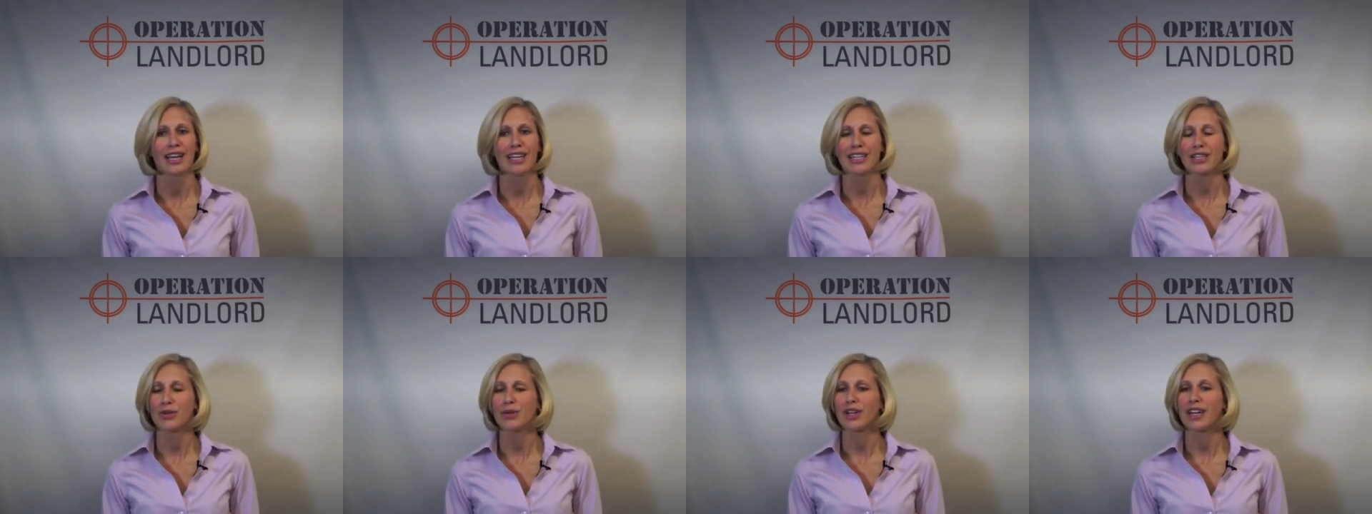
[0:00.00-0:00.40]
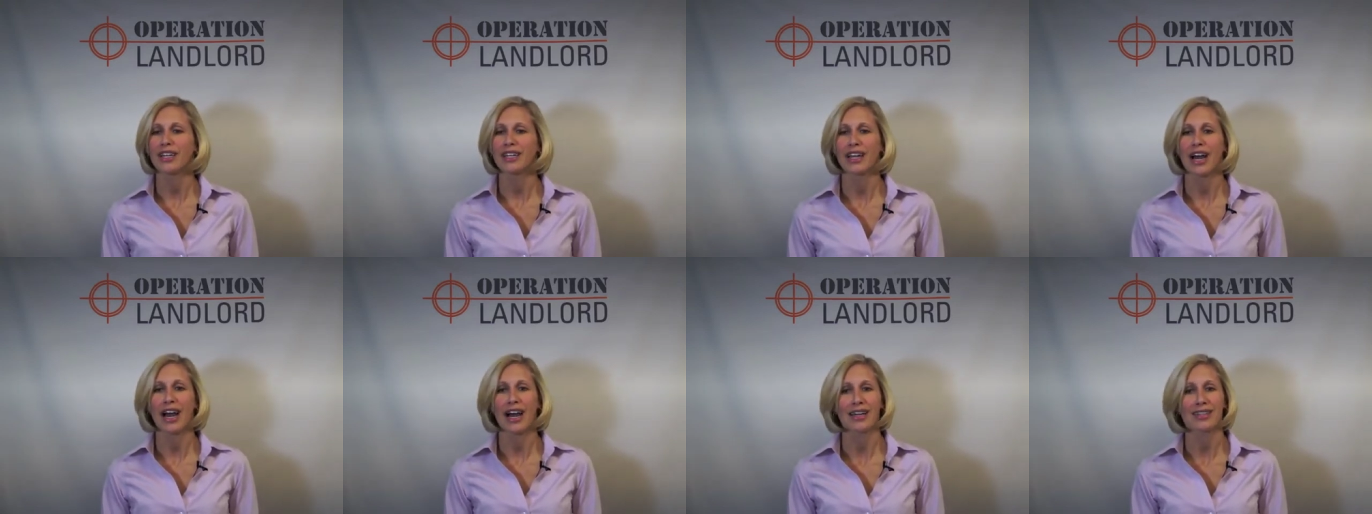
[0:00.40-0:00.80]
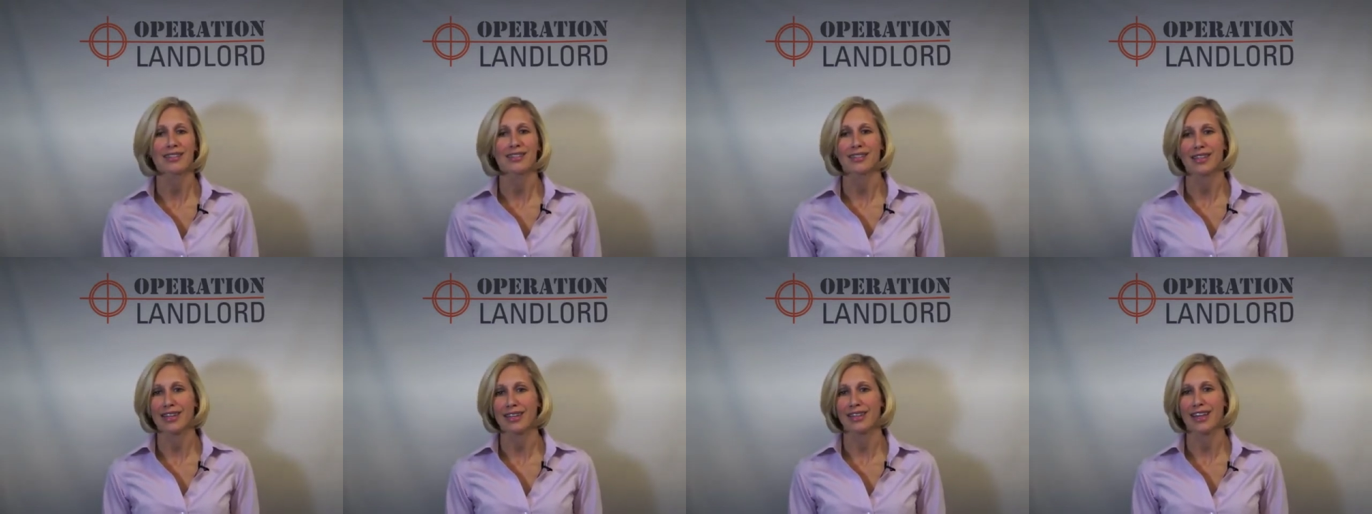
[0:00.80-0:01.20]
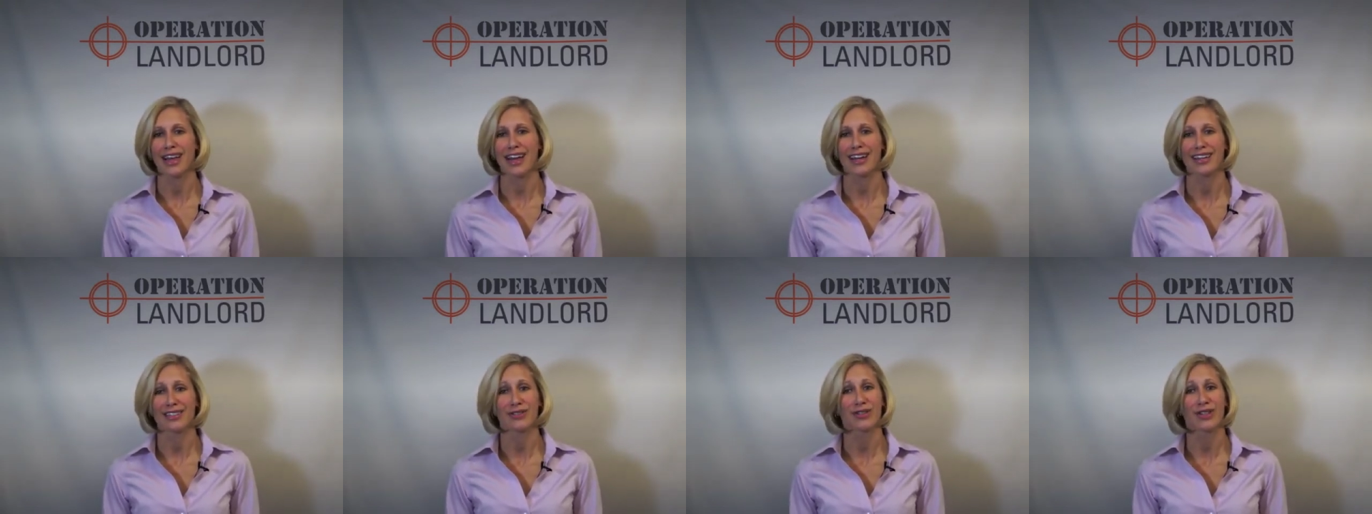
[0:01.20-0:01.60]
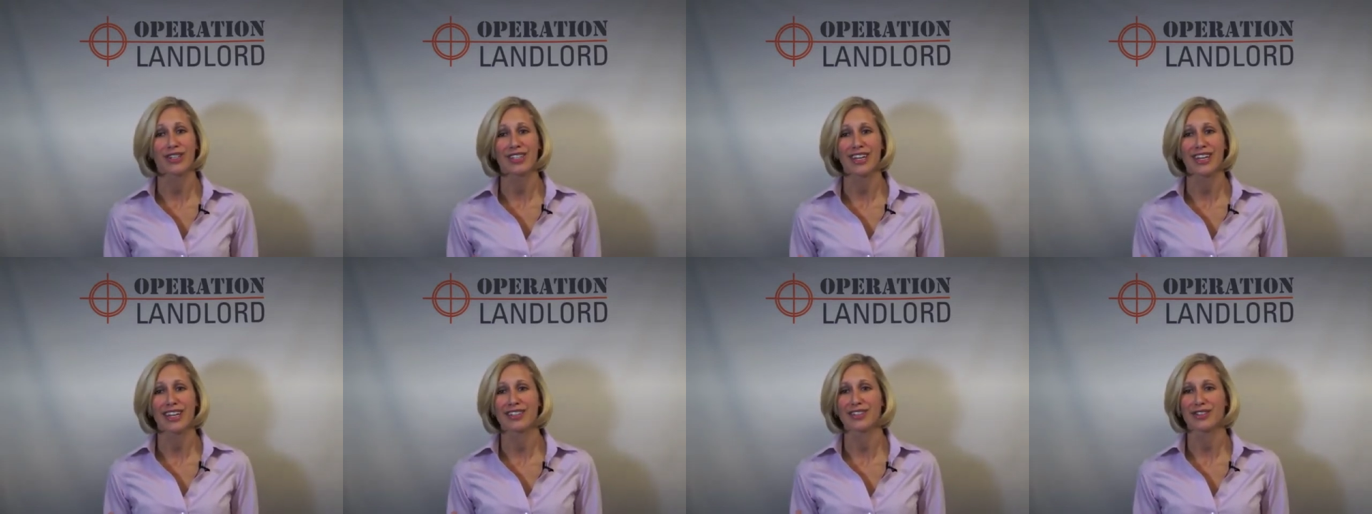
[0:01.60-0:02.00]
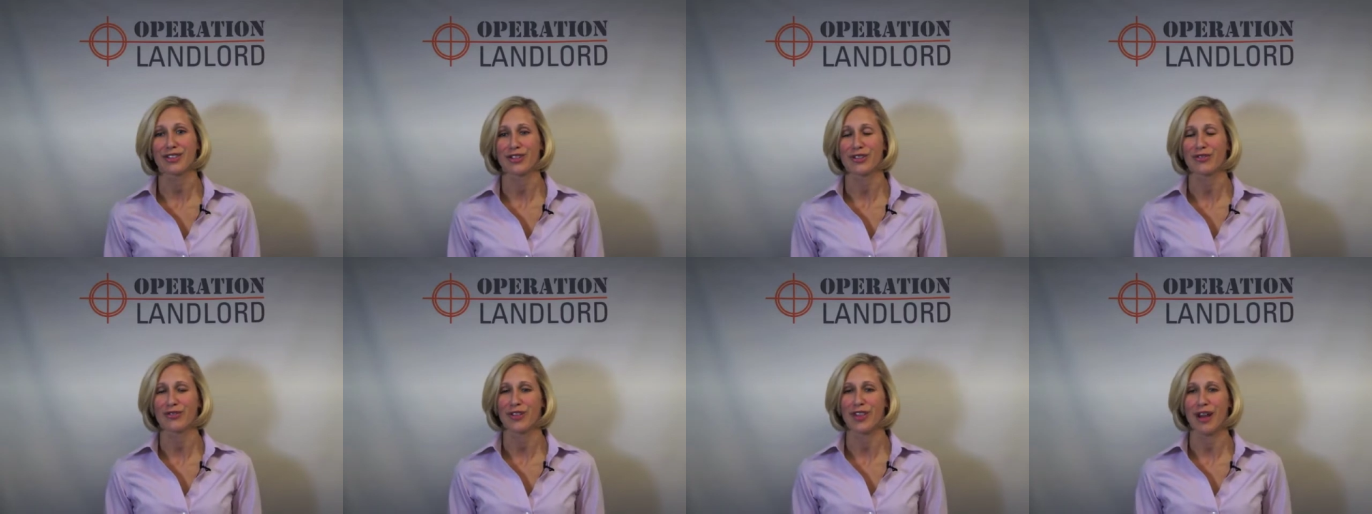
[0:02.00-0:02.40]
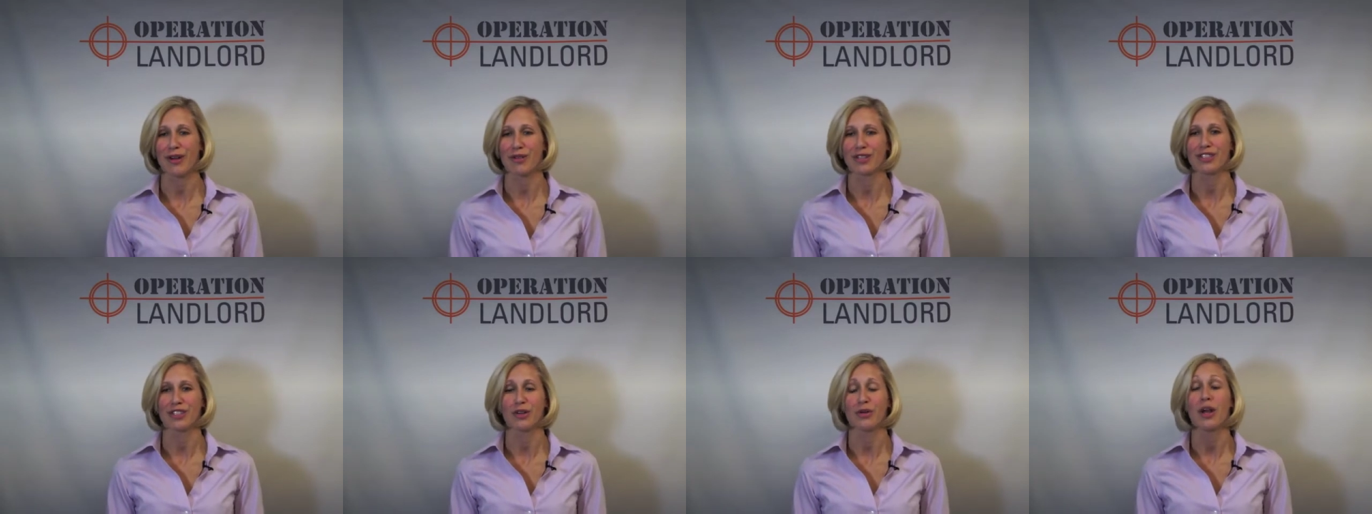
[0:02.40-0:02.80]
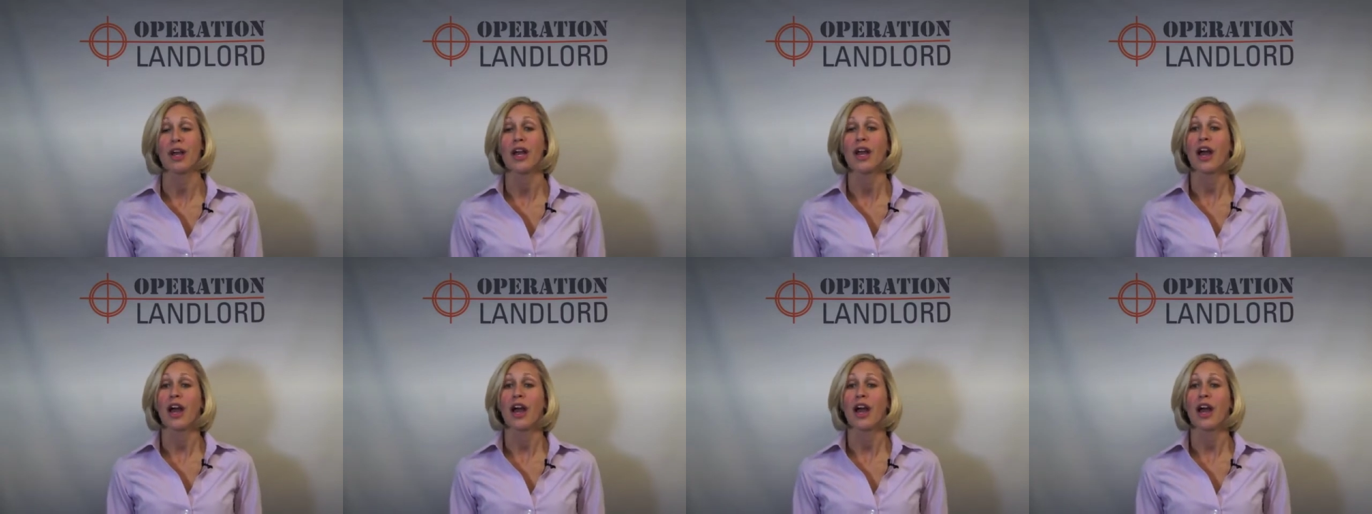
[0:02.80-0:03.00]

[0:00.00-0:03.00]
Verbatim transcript: You cannot say that. You could get served for that one too.